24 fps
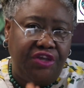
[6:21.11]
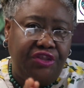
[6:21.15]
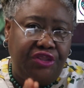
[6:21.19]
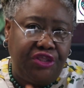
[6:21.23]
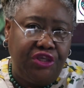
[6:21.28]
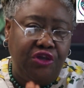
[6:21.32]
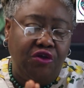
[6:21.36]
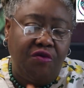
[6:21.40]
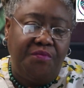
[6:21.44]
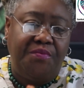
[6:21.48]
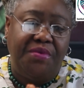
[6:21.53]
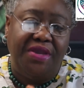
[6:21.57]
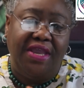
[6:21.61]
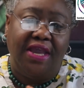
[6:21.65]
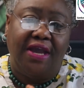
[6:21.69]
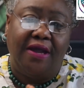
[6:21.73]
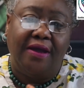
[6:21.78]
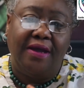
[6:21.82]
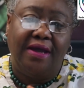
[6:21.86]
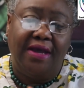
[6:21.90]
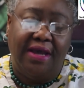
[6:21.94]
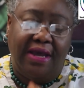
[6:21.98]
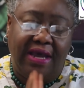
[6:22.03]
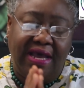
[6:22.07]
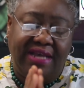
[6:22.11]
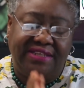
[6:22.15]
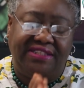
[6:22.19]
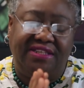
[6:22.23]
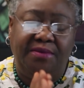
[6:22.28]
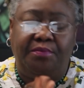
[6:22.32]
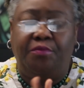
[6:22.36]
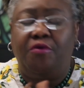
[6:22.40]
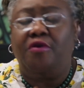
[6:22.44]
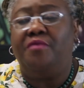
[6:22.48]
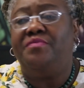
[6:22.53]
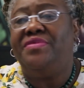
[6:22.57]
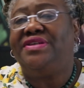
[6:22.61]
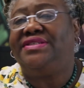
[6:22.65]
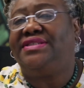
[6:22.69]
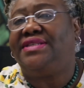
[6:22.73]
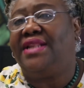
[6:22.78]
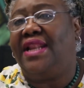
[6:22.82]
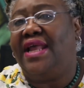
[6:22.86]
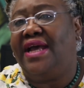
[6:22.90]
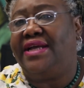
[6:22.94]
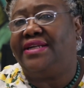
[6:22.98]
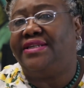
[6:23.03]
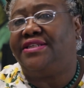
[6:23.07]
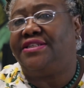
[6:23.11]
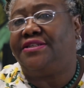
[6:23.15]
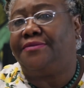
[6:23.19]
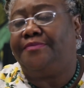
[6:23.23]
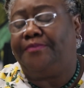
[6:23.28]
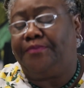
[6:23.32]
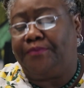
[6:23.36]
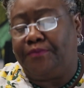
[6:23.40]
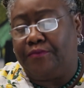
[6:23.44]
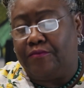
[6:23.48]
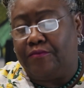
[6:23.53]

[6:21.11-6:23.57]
Ethiopia as the promised land.